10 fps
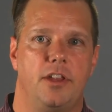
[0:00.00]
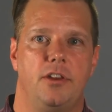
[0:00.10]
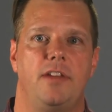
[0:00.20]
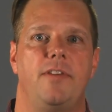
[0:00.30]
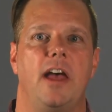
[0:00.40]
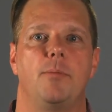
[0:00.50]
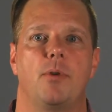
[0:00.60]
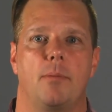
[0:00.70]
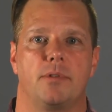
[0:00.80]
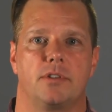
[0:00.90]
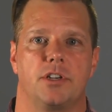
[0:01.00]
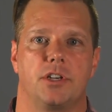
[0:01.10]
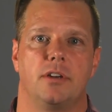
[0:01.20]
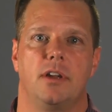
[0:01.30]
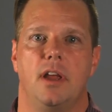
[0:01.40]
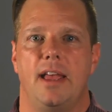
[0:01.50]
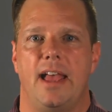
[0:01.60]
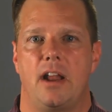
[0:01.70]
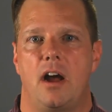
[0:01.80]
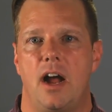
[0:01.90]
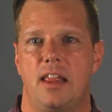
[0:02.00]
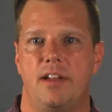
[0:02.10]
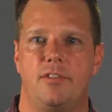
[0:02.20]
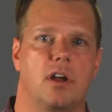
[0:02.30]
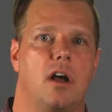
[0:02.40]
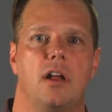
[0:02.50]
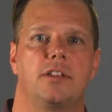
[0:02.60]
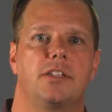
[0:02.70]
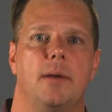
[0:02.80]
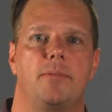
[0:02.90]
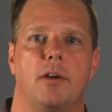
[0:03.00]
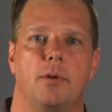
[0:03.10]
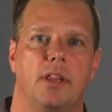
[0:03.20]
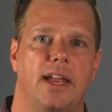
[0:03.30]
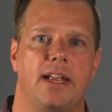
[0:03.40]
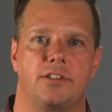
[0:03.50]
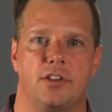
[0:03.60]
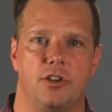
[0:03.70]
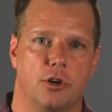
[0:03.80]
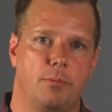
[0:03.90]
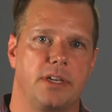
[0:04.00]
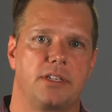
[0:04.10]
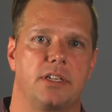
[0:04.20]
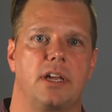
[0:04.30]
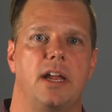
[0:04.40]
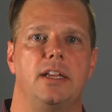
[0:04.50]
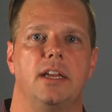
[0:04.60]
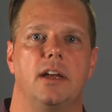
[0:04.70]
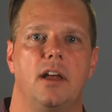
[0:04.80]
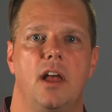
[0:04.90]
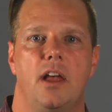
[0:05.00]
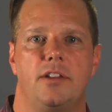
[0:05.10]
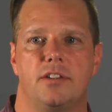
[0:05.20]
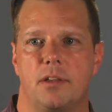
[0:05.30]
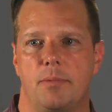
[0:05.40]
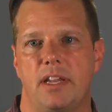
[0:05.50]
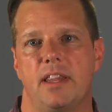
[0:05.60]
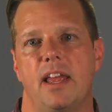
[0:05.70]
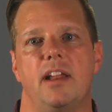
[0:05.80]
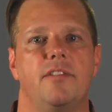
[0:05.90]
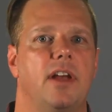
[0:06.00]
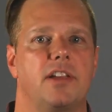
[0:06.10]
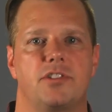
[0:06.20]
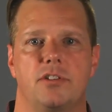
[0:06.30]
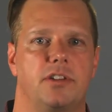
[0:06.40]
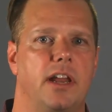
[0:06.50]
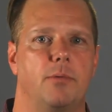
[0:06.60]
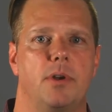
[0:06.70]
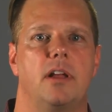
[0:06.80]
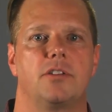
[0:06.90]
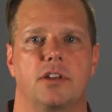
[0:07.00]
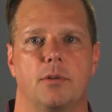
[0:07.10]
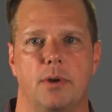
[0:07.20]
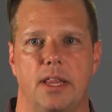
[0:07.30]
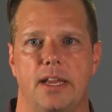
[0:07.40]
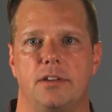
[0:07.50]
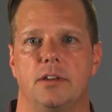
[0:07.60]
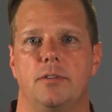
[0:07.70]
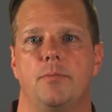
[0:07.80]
unique value proposition, and a high-level concept that relates your business idea to something that investors and anyone else can relate to.